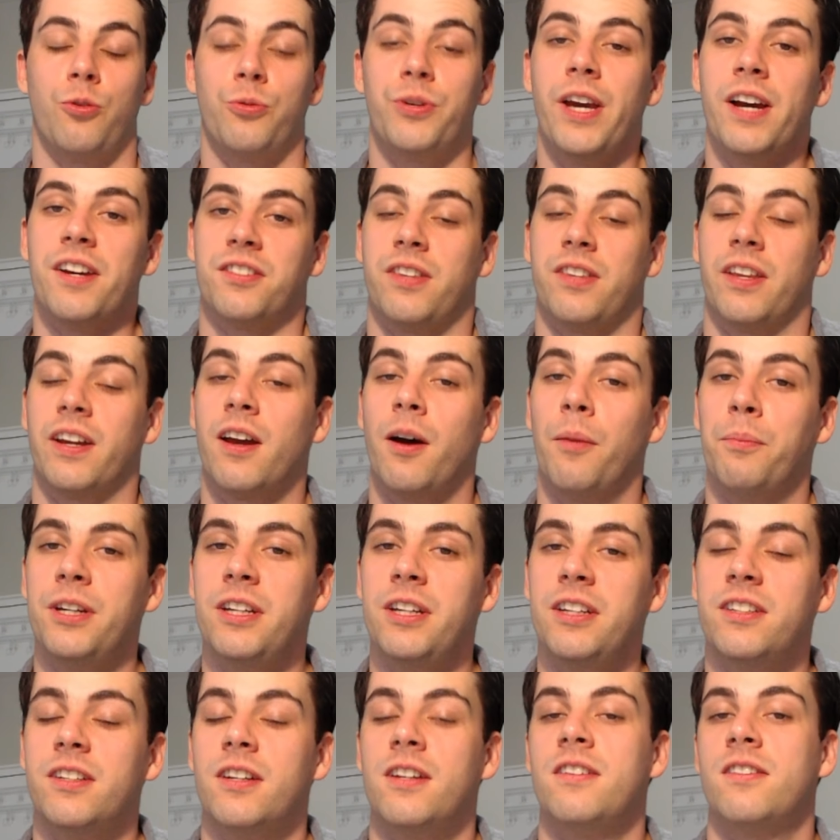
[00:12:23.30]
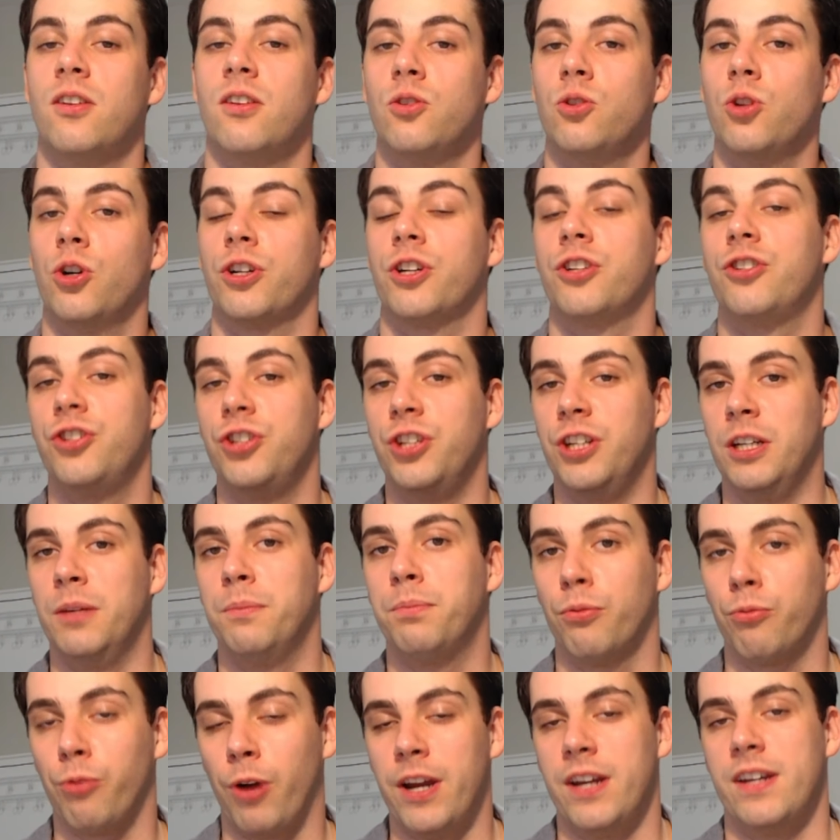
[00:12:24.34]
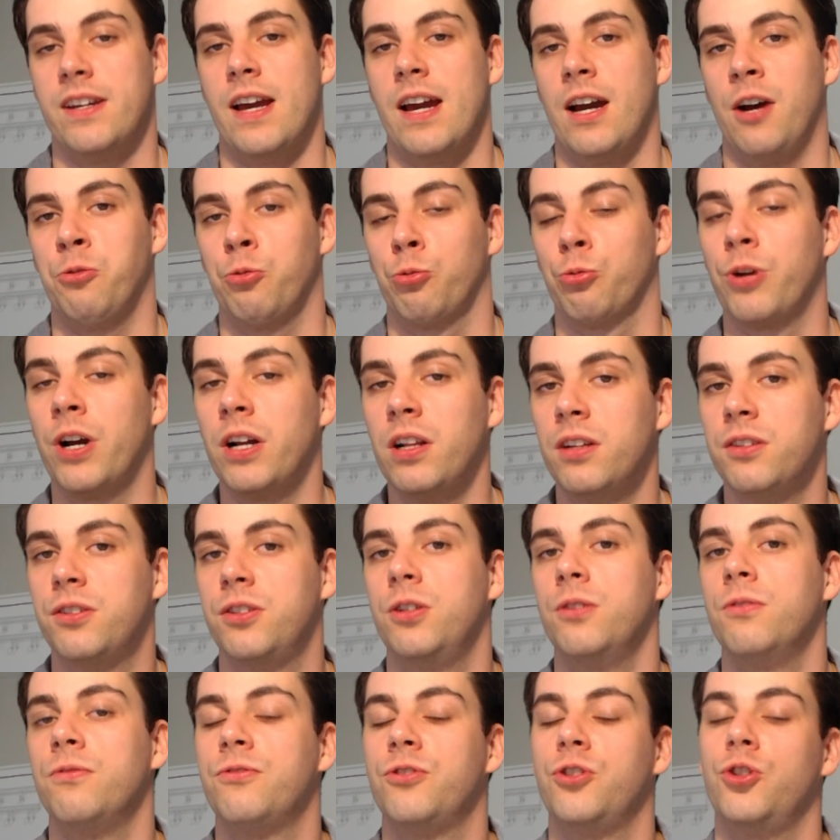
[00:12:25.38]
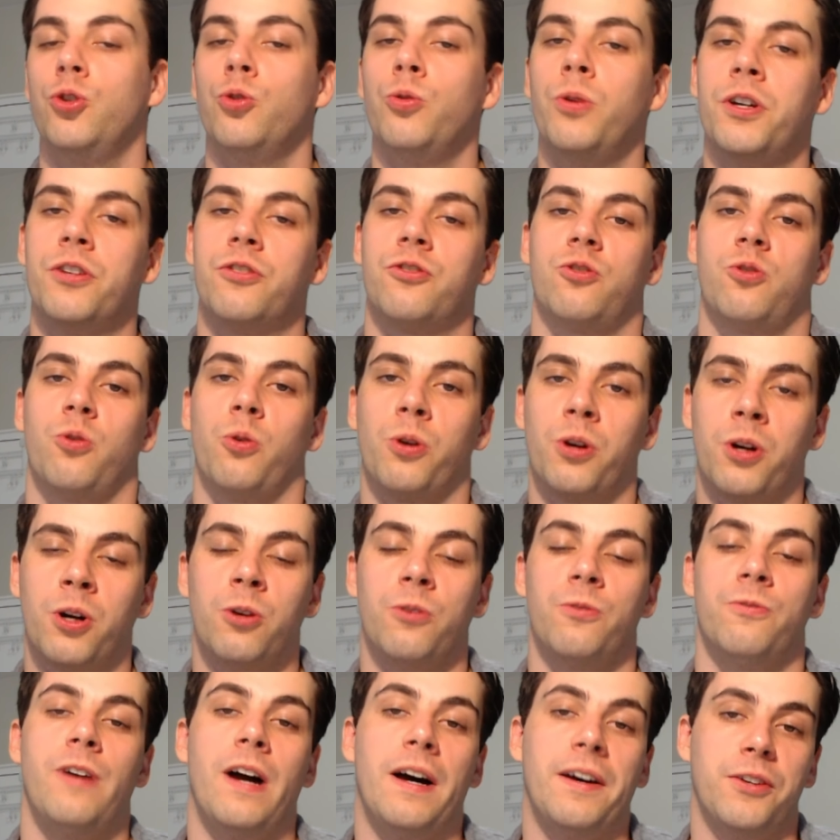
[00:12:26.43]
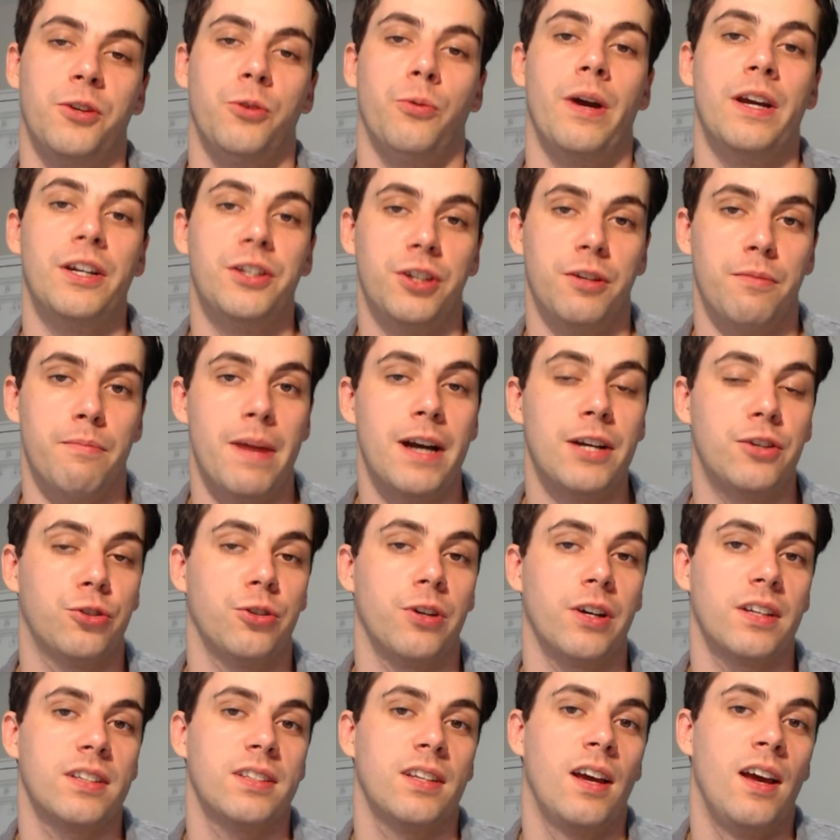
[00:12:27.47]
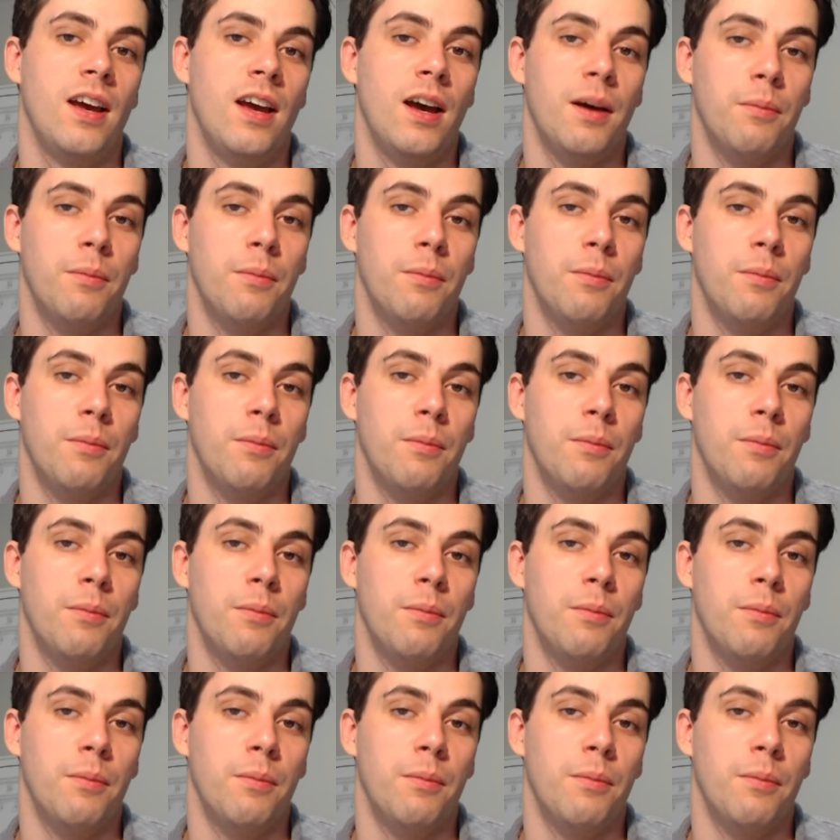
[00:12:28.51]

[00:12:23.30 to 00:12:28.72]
So yes, the company does look cheap right now relative to historical valuation metrics.